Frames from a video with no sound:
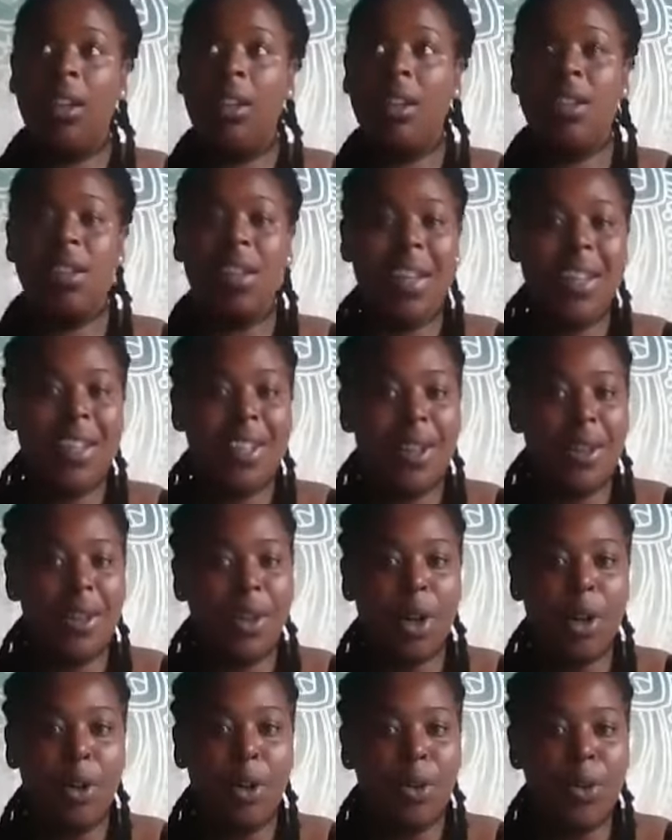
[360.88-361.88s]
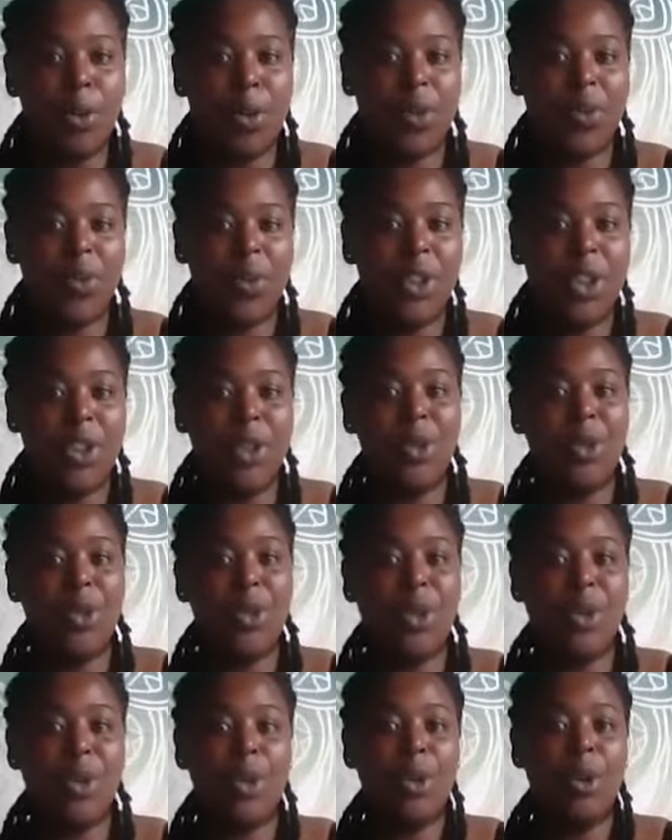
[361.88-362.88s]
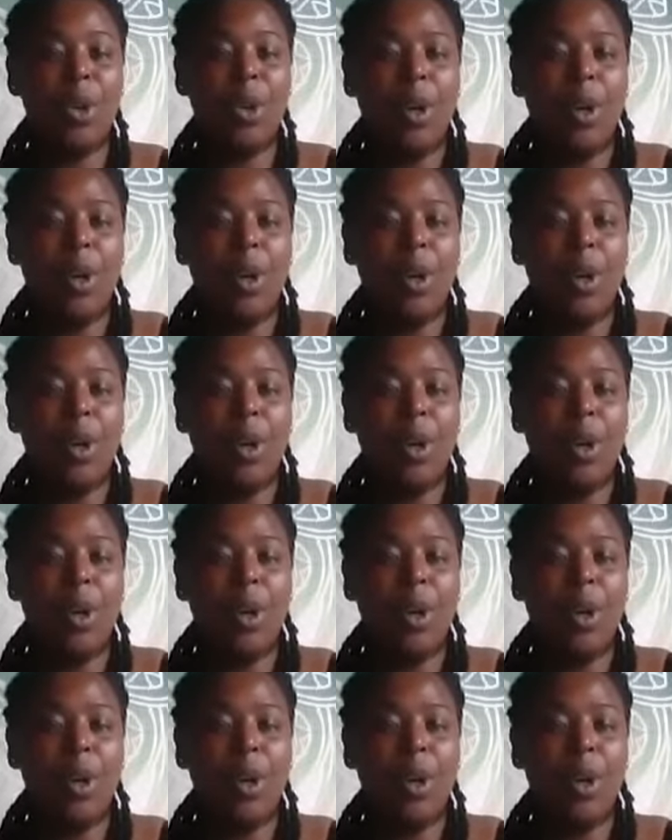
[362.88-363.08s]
signs and codes for you to